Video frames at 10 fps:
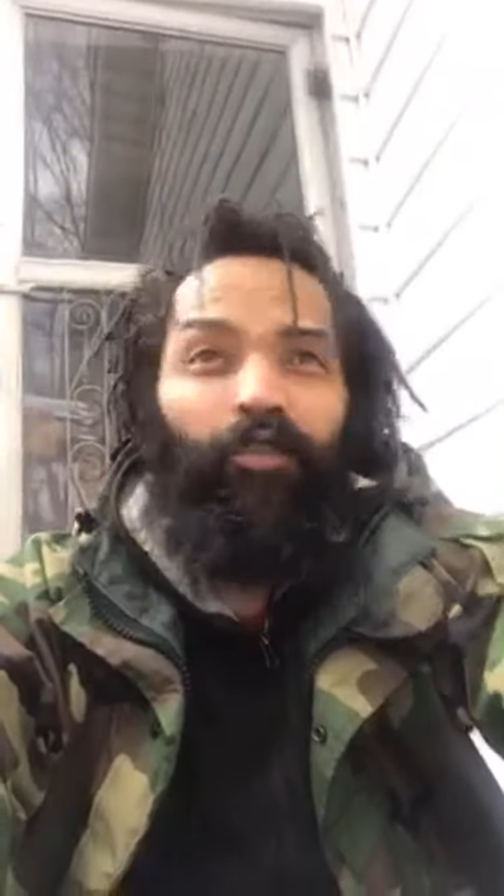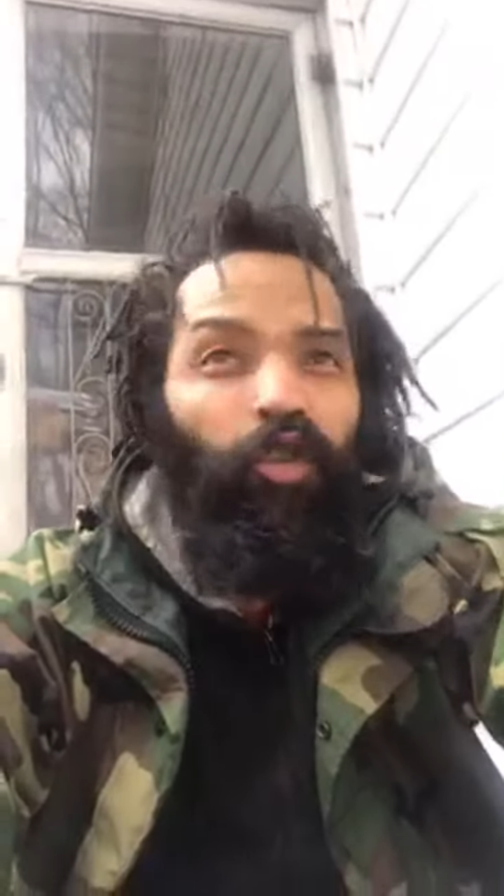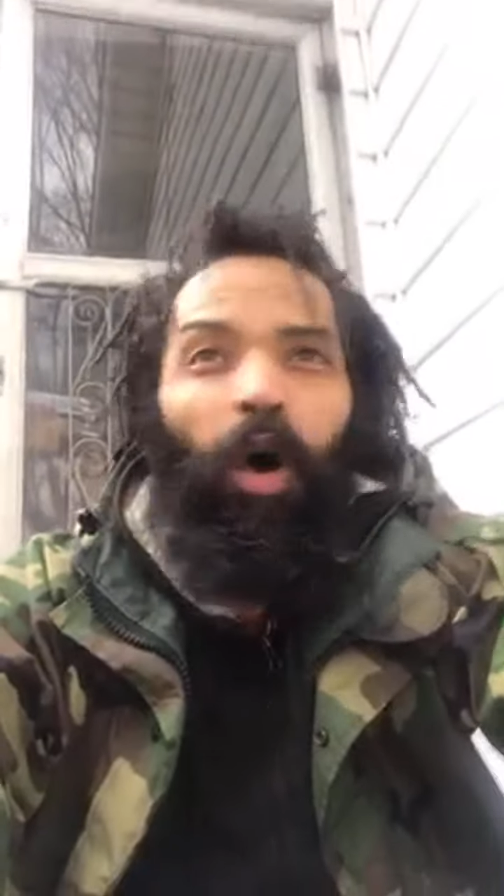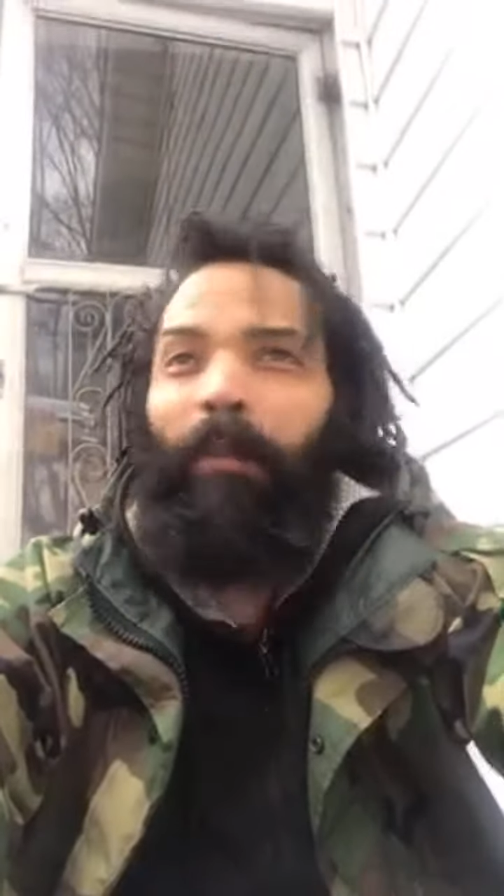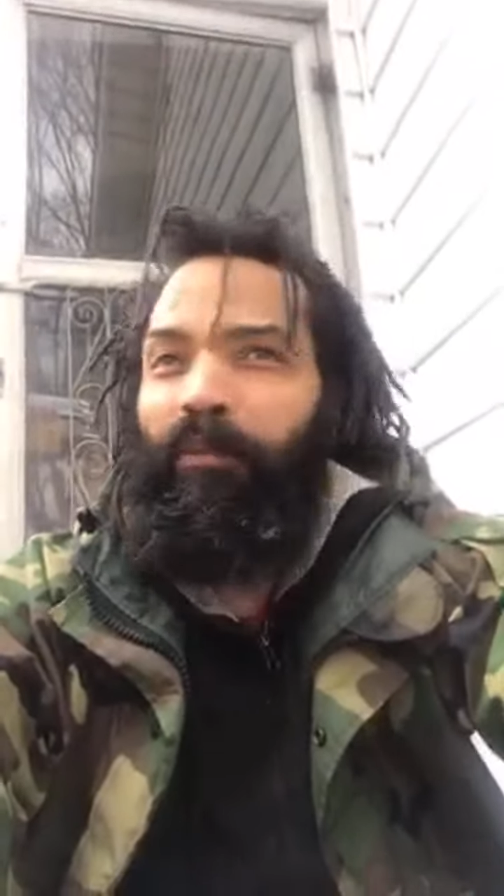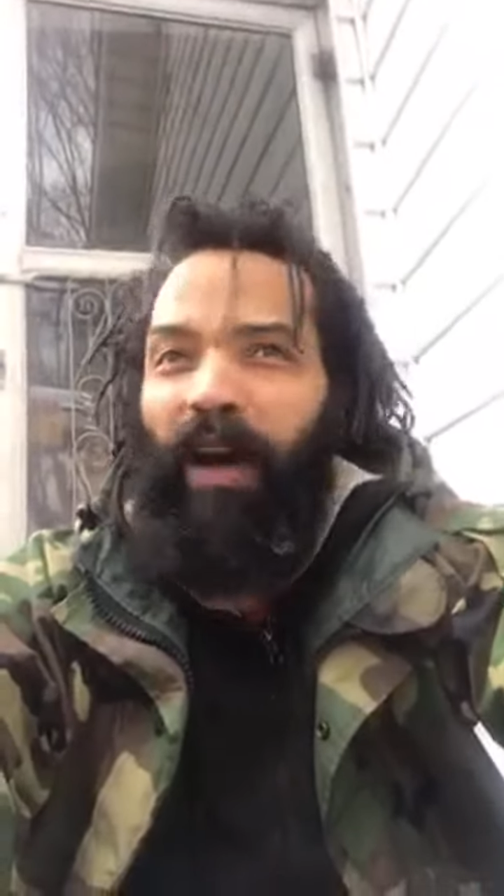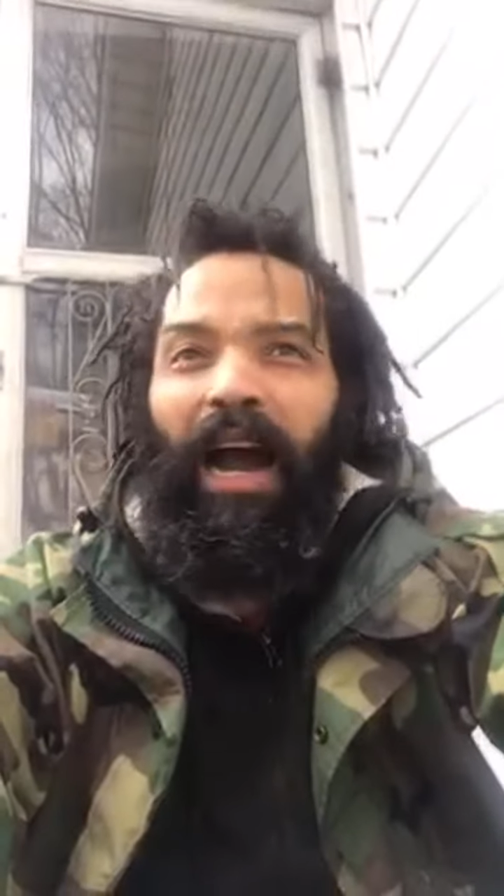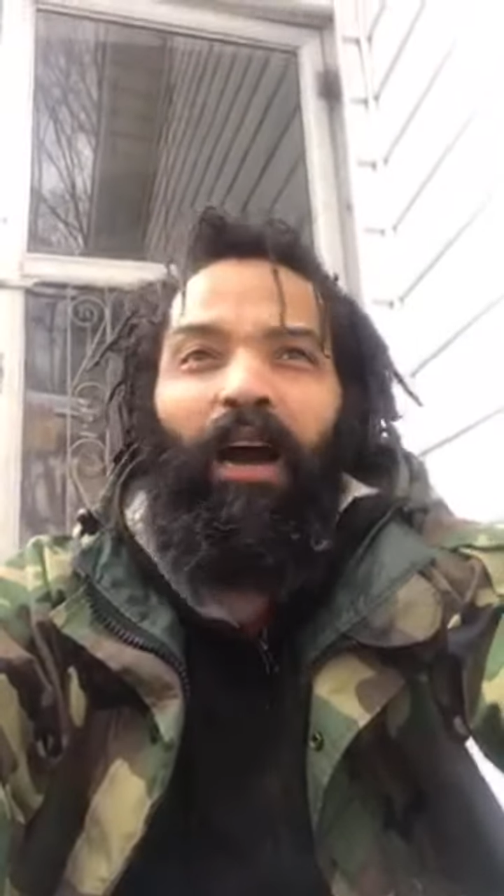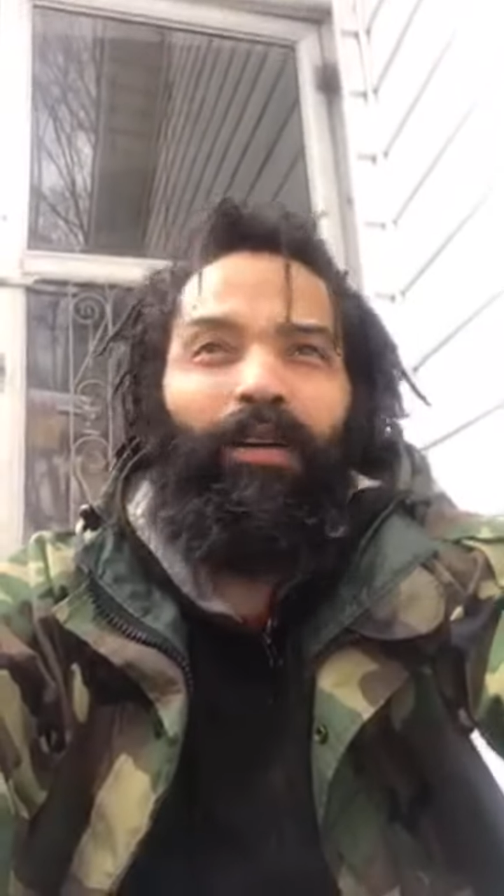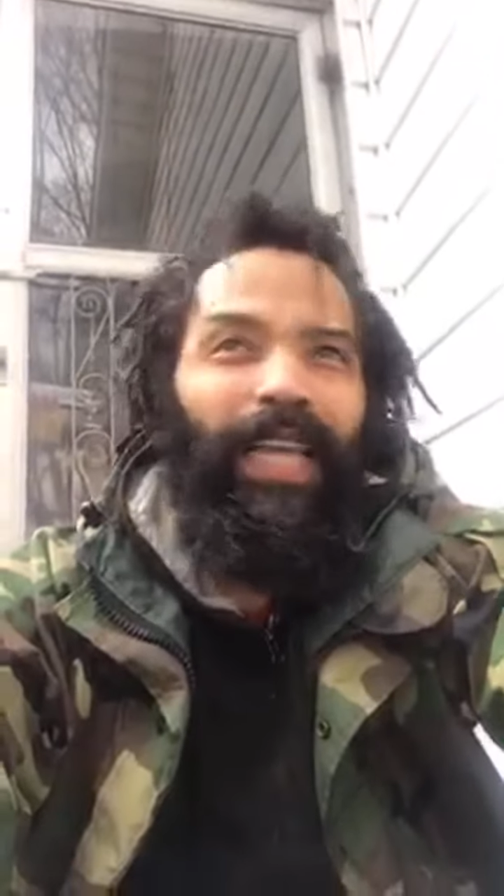know I'm
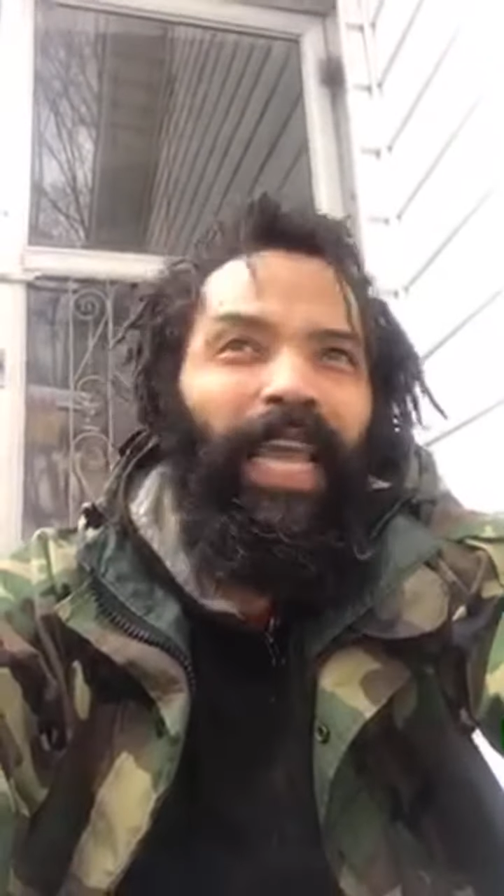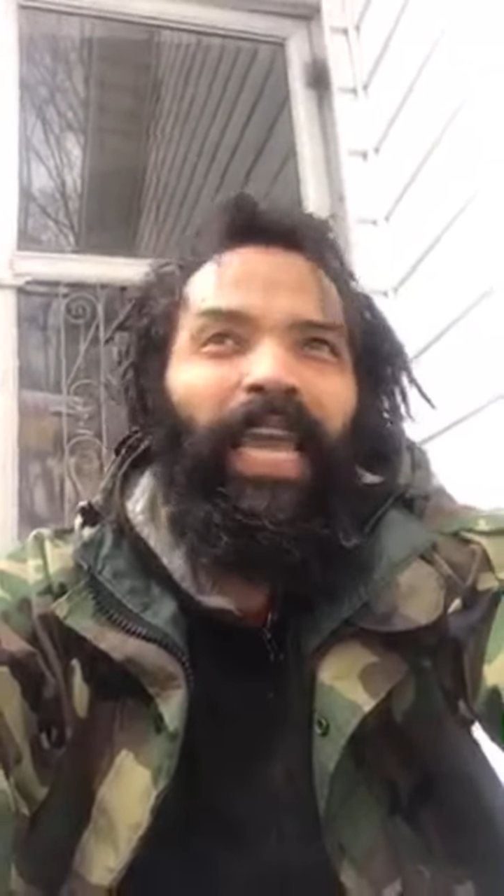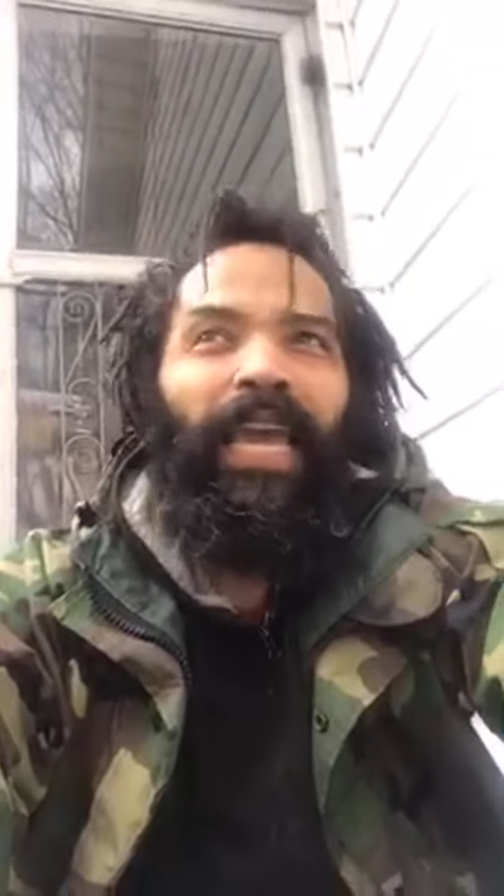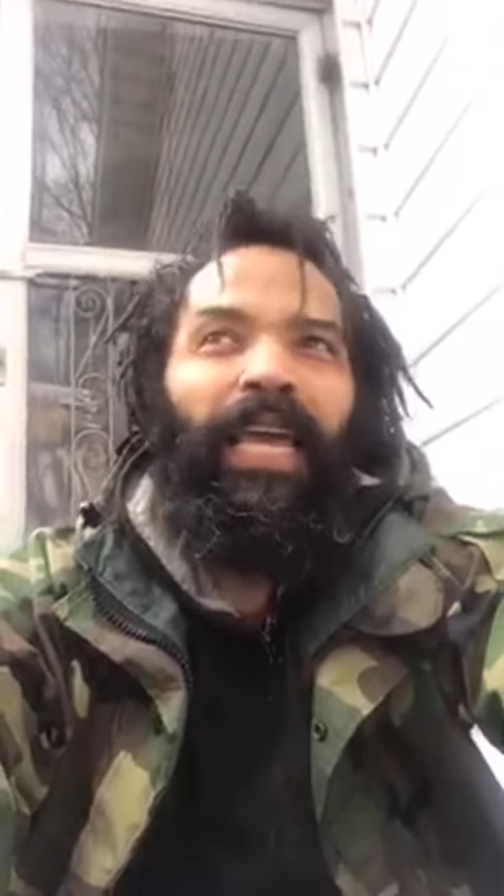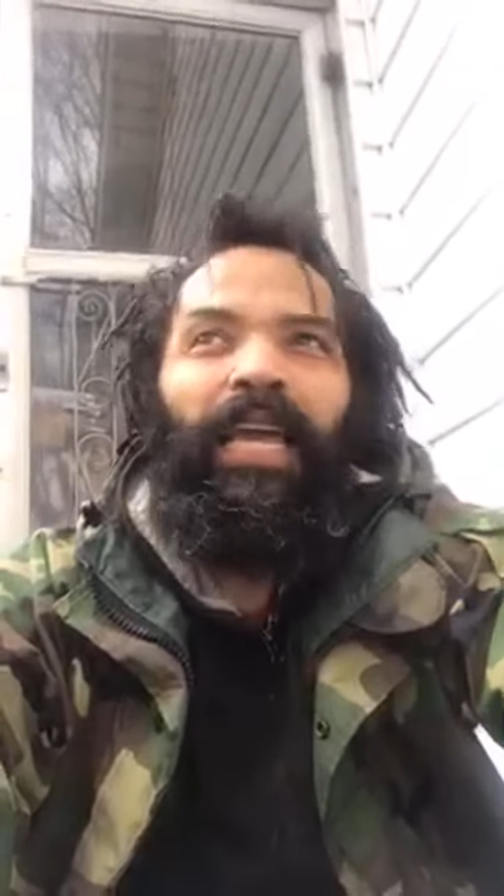proud, yeah,